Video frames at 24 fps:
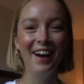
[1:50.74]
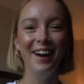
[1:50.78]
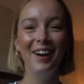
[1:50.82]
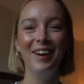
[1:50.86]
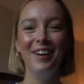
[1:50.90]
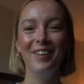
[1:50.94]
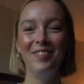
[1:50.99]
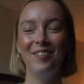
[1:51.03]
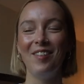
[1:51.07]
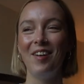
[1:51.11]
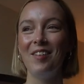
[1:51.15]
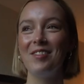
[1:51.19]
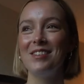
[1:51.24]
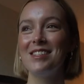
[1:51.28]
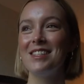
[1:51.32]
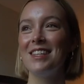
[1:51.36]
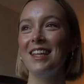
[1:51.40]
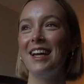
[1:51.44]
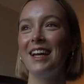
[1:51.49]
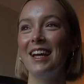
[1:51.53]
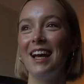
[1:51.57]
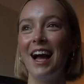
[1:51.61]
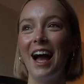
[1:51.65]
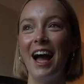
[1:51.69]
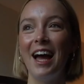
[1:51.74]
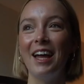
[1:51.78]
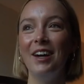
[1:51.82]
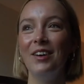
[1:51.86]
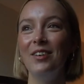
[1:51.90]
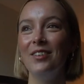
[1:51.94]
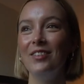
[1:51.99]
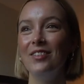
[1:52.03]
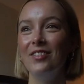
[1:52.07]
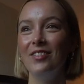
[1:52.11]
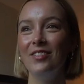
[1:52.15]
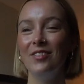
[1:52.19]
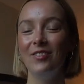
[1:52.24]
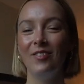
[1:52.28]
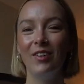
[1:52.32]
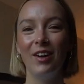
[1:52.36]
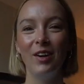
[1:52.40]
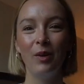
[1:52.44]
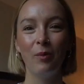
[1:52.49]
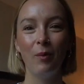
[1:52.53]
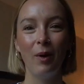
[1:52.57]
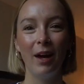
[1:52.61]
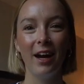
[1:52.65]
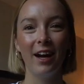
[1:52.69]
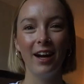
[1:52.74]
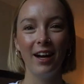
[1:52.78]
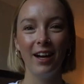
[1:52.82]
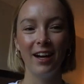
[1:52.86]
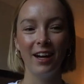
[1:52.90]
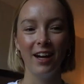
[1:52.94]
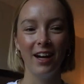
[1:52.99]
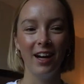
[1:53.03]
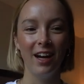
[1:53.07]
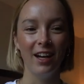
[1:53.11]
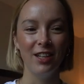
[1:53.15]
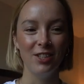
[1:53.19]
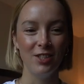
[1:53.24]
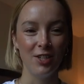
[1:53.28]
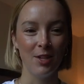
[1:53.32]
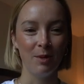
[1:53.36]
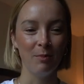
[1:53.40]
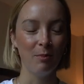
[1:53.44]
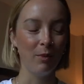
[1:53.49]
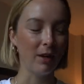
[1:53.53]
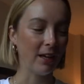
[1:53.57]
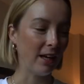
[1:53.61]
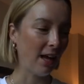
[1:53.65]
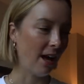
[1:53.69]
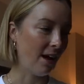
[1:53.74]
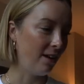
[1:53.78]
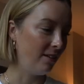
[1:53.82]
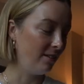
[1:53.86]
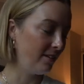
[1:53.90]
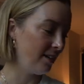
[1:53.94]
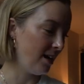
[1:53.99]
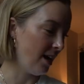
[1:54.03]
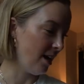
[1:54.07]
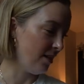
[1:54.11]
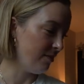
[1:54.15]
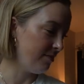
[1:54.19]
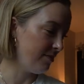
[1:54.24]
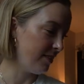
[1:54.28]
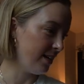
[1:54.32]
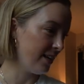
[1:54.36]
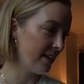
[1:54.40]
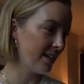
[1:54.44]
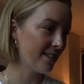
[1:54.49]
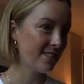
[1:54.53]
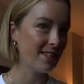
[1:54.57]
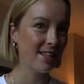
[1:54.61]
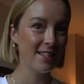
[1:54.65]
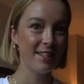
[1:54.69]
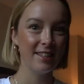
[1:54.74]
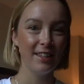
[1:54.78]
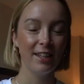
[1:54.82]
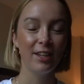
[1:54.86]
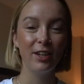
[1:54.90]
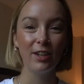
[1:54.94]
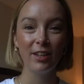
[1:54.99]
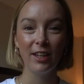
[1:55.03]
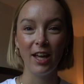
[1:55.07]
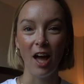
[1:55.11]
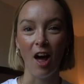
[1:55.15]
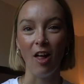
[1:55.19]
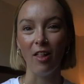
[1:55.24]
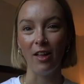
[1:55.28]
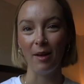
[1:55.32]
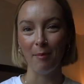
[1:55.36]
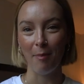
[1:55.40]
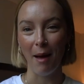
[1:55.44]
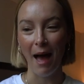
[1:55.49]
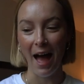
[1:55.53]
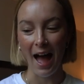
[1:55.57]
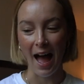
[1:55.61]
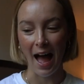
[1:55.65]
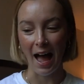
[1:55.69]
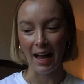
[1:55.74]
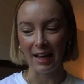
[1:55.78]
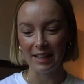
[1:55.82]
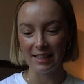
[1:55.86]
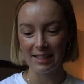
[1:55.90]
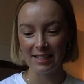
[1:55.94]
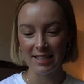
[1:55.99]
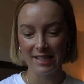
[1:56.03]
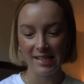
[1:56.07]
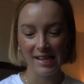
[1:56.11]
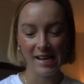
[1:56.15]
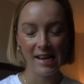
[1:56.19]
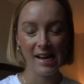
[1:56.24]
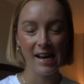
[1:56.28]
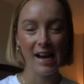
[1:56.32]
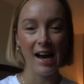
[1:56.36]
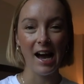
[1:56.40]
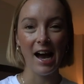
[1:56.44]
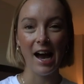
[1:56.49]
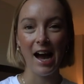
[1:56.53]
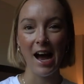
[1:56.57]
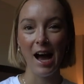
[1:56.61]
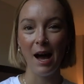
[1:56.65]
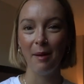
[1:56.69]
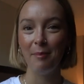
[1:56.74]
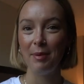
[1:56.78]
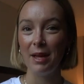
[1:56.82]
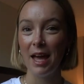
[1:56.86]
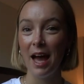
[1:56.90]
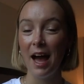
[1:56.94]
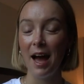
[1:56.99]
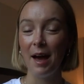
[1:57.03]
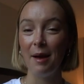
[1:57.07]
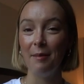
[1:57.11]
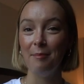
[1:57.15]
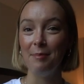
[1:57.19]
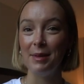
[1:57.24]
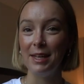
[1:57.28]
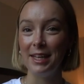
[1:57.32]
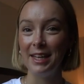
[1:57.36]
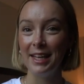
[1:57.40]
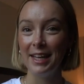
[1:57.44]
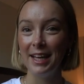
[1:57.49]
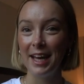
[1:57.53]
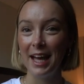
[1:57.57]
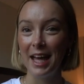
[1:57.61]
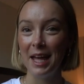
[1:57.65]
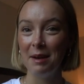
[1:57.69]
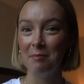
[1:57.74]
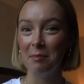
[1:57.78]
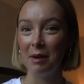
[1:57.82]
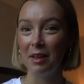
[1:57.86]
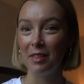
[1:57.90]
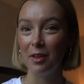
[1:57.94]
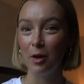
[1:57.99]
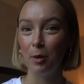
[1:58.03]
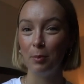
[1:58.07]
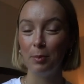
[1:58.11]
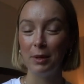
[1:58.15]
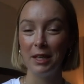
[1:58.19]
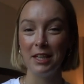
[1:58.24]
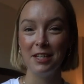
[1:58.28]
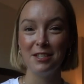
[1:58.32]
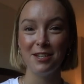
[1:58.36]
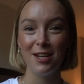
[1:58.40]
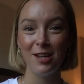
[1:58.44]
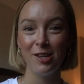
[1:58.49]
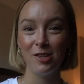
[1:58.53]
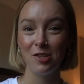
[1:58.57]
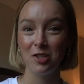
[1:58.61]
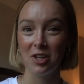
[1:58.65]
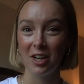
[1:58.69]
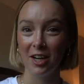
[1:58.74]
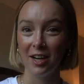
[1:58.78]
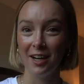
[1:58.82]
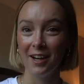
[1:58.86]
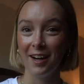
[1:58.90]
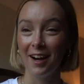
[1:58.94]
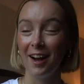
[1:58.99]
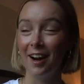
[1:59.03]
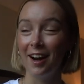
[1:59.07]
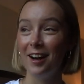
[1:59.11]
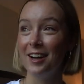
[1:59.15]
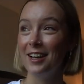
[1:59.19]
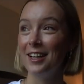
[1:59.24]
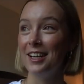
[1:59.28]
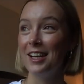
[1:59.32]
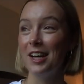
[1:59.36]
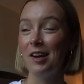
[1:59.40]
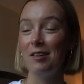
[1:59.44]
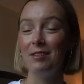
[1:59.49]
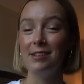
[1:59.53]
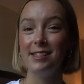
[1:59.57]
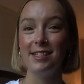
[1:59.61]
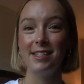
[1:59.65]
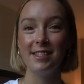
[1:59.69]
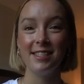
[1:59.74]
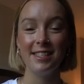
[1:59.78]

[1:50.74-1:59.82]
um, I was like, "I don't want to wear a gym workout outfit because that's literally all I packed." Uh, but yeah, me and my little PJ shirt are gonna go into